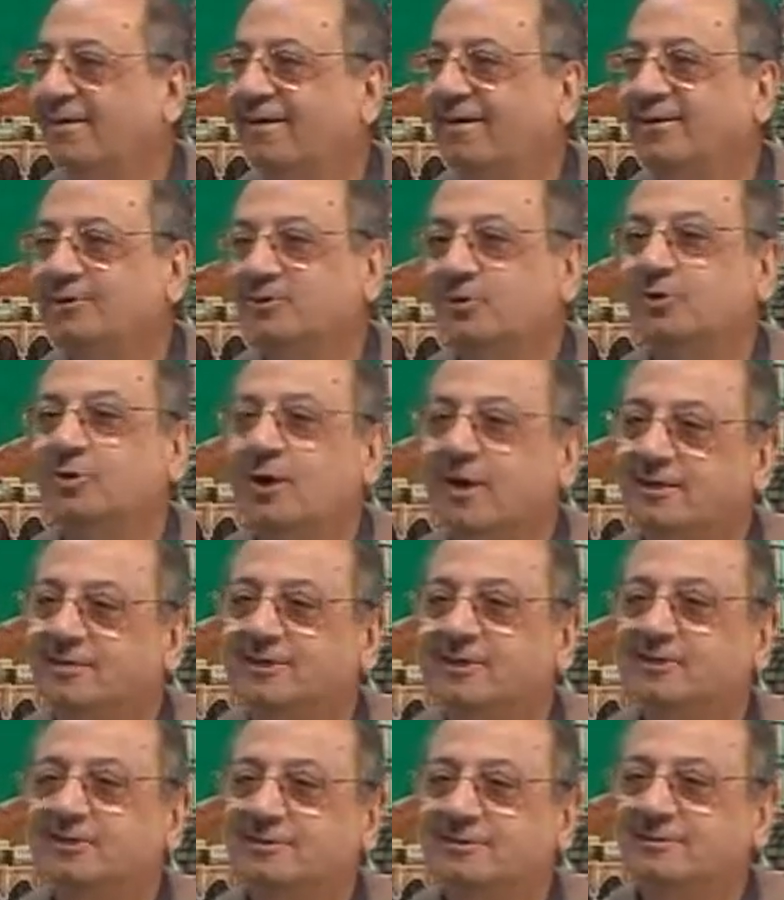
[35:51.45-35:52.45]
So you are
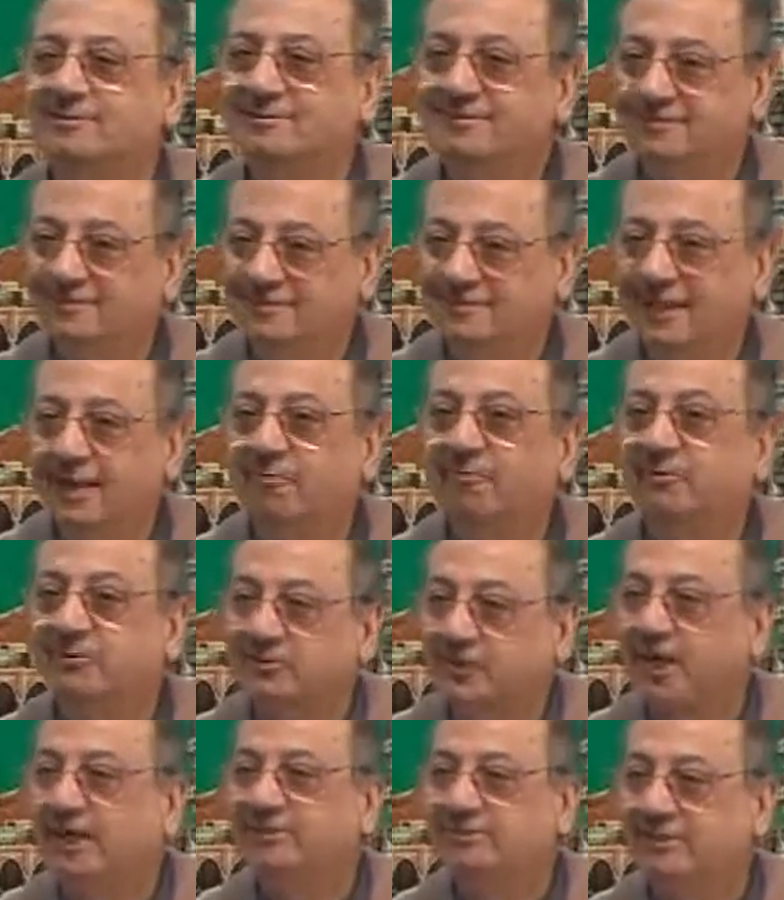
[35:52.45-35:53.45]
just
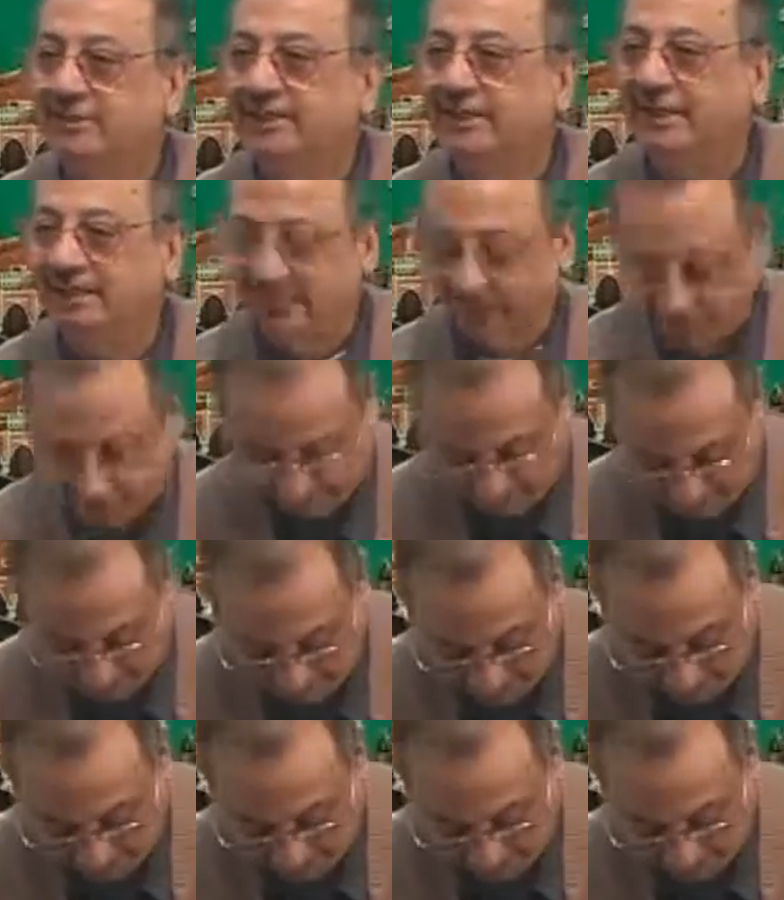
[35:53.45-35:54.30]
emphasizing it. Okay.